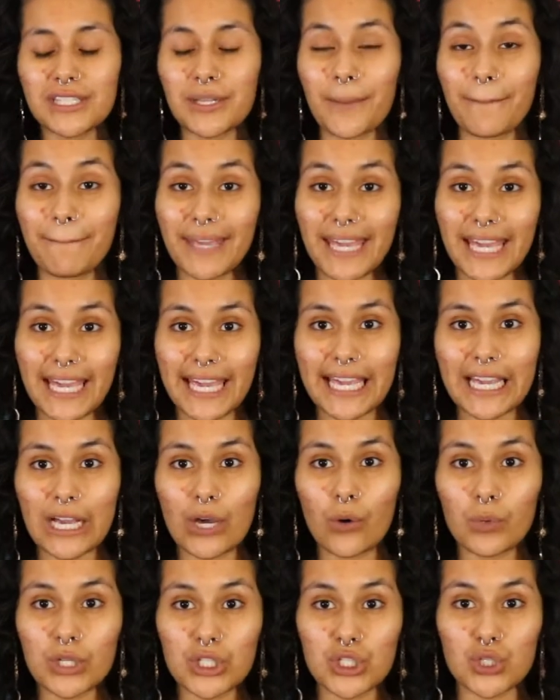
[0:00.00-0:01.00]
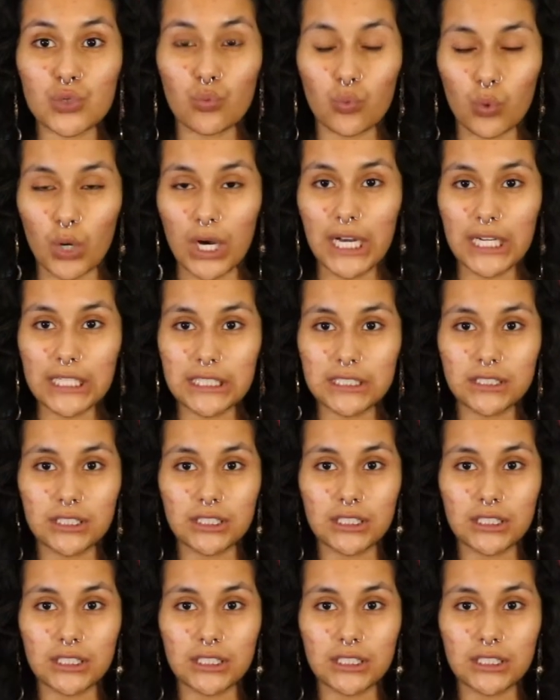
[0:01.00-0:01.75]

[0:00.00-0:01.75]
to pick which one,